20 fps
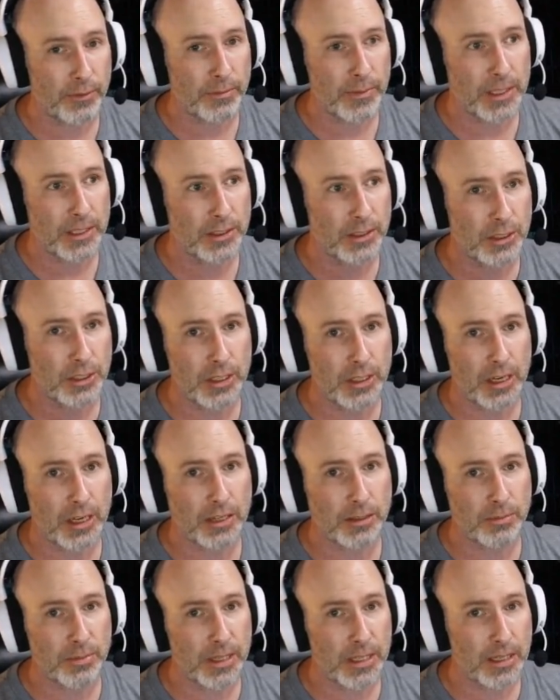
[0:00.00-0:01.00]
this
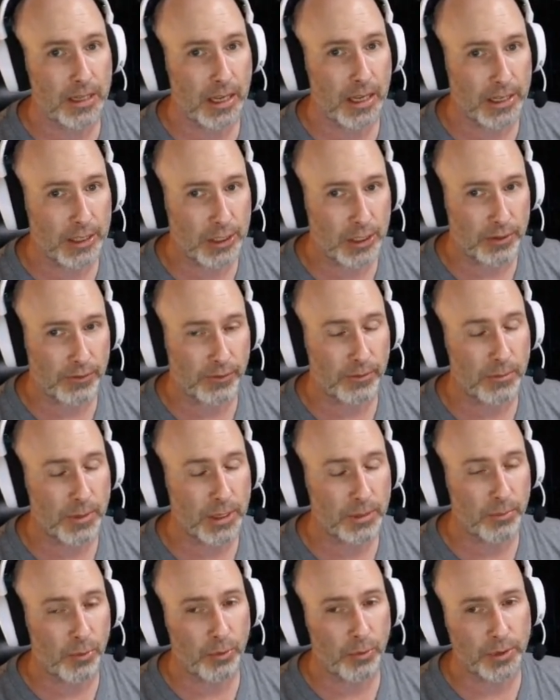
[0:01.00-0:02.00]
GHB and just from
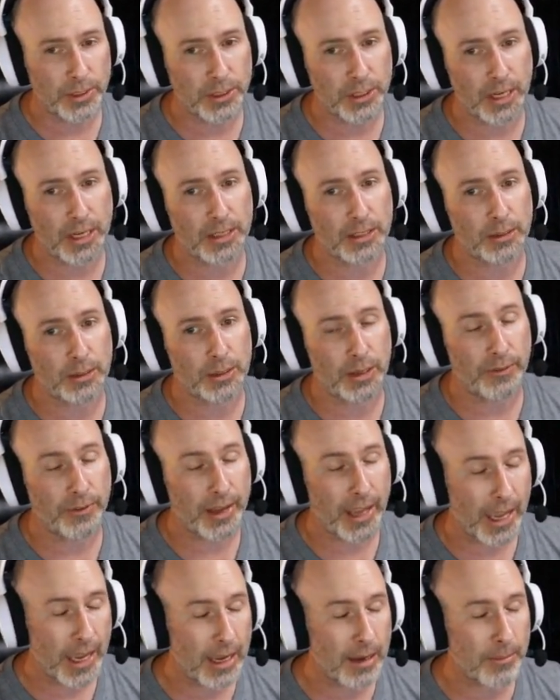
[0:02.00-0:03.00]
these points changes, have
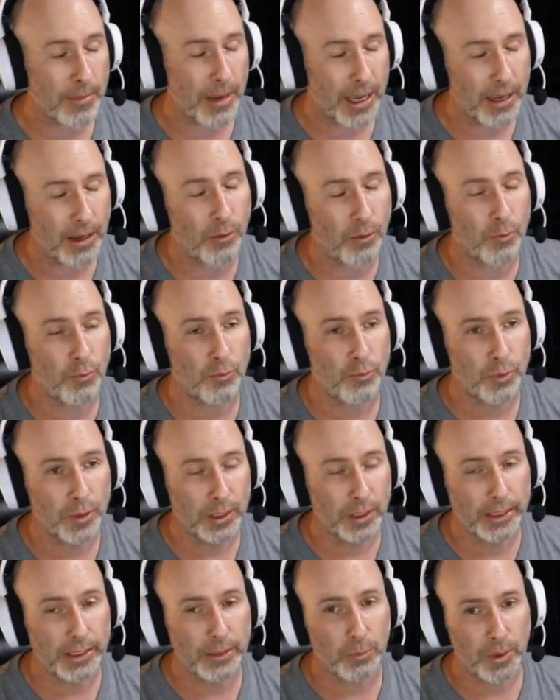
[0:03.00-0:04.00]
came out
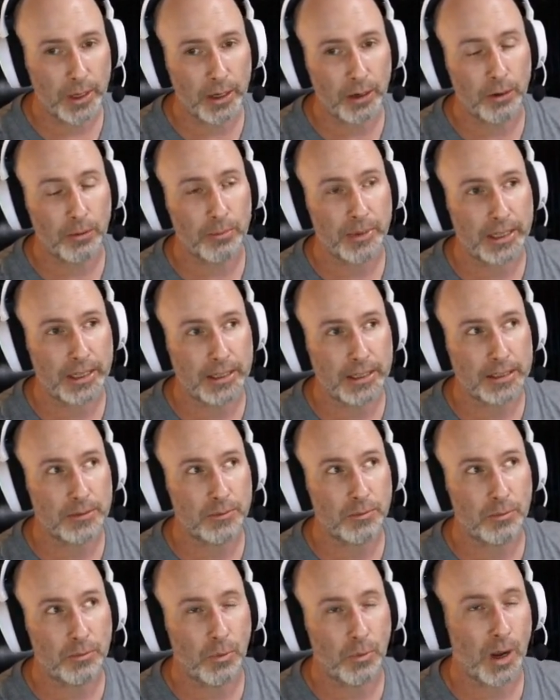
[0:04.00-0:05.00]
really well, because
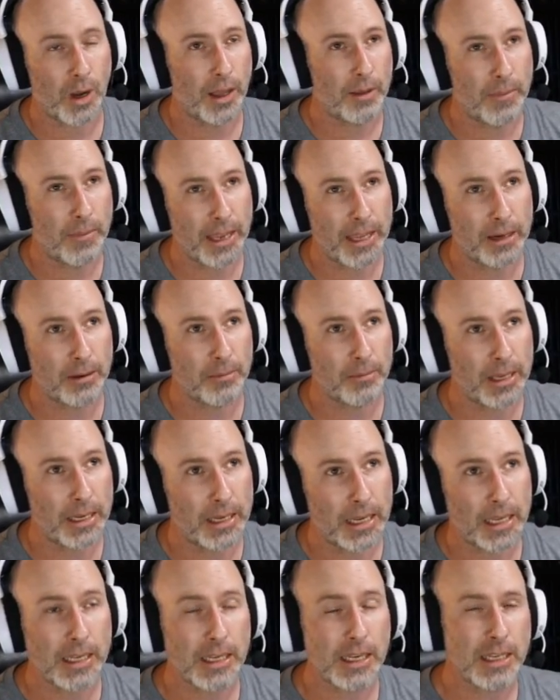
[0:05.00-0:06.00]
why it made them,
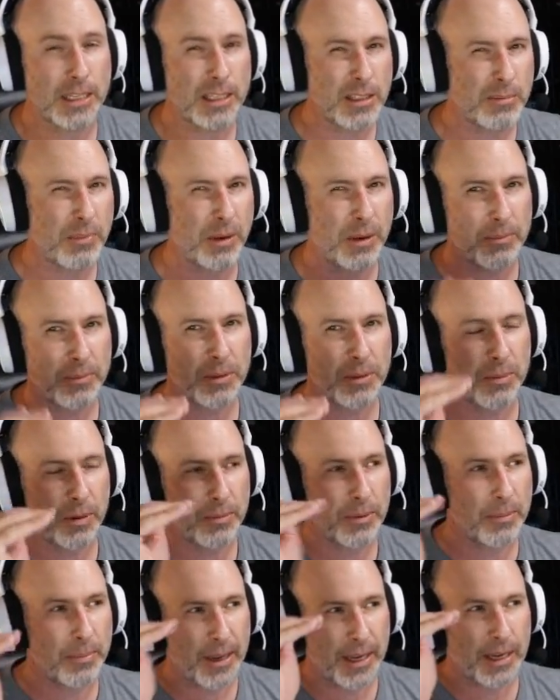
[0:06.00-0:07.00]
it just bumped them up
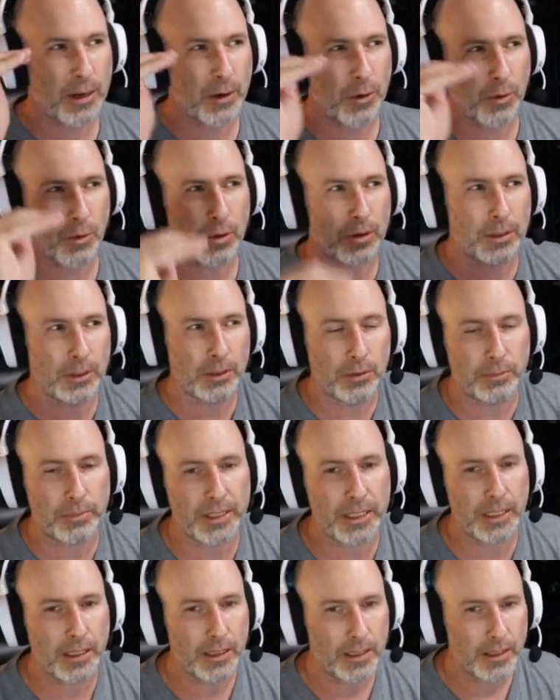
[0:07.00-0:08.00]
the pecking order a little
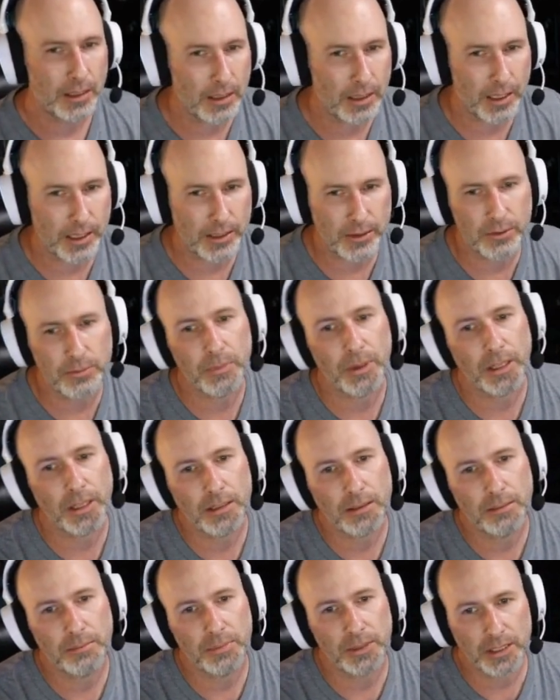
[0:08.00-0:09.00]
bit. Not too
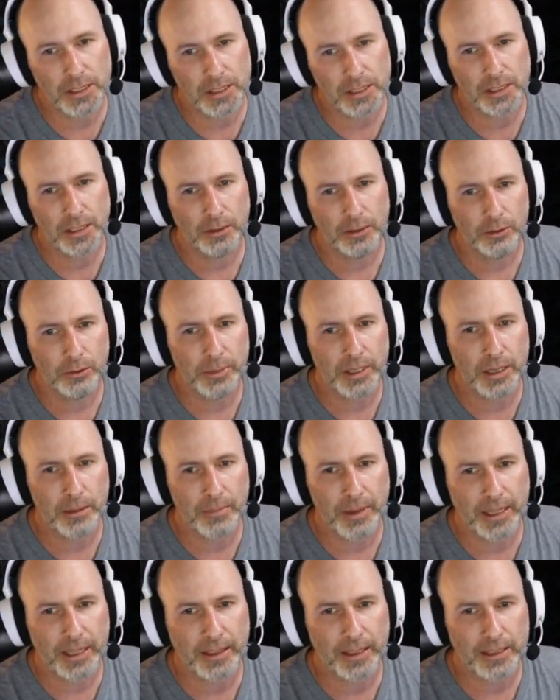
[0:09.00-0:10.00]
much, but just a little bit. It
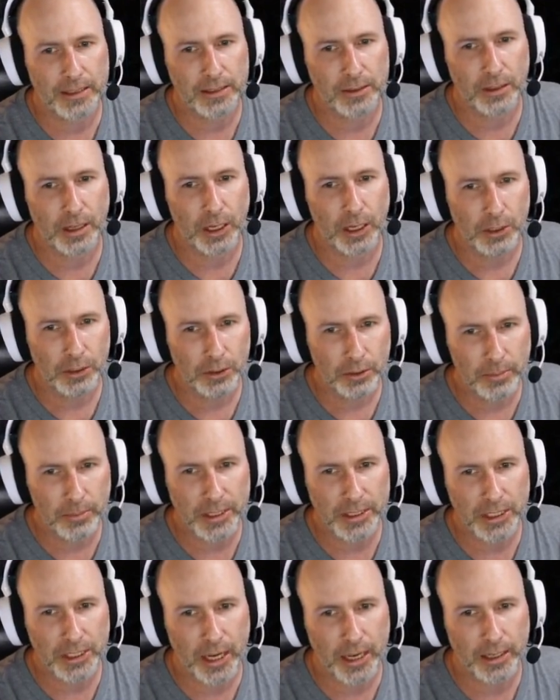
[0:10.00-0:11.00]
made things look a little bit
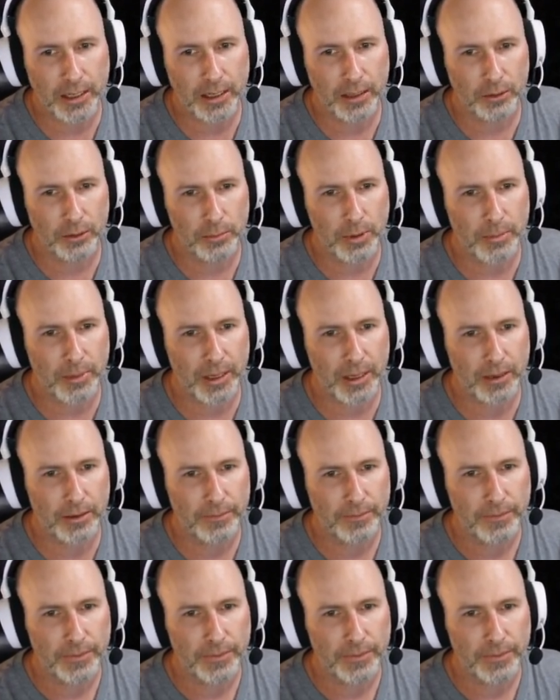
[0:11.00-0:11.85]
shinier, a little bit better.